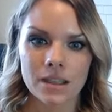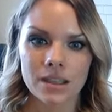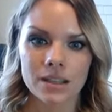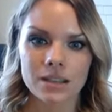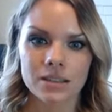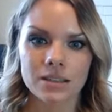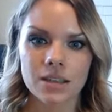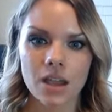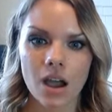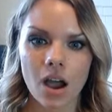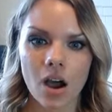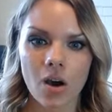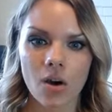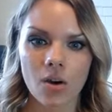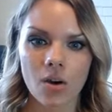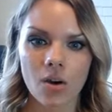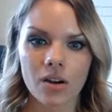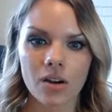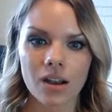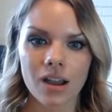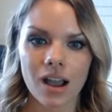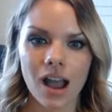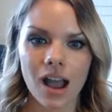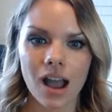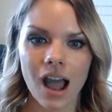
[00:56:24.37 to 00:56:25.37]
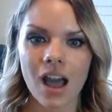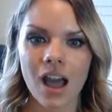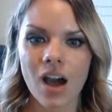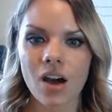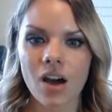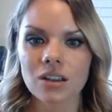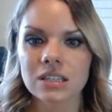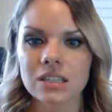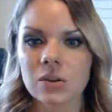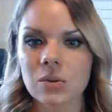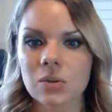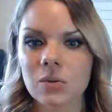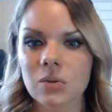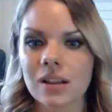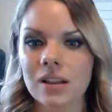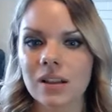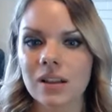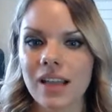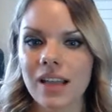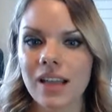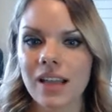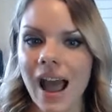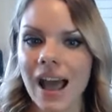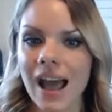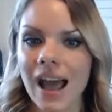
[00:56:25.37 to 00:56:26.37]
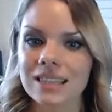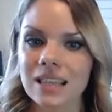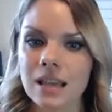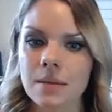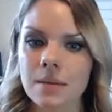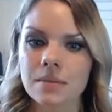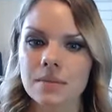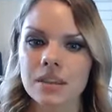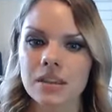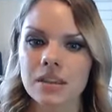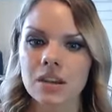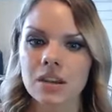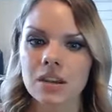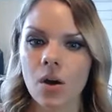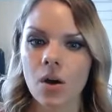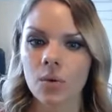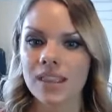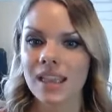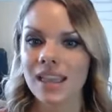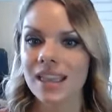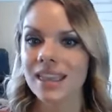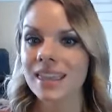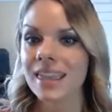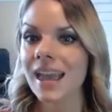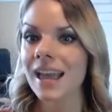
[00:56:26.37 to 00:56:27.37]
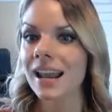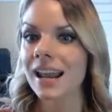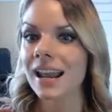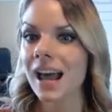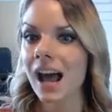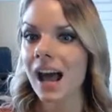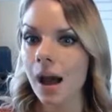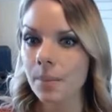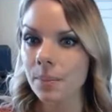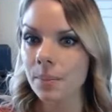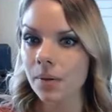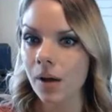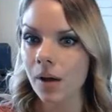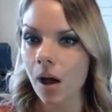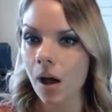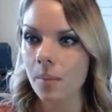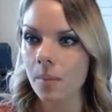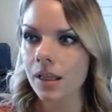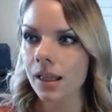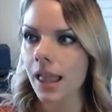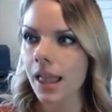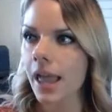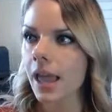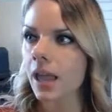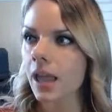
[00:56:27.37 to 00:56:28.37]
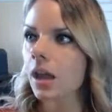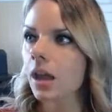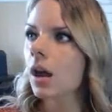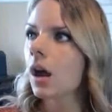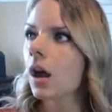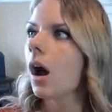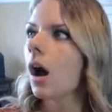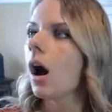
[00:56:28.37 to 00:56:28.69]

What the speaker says: So I also will ask them, when they get up, I'll be like,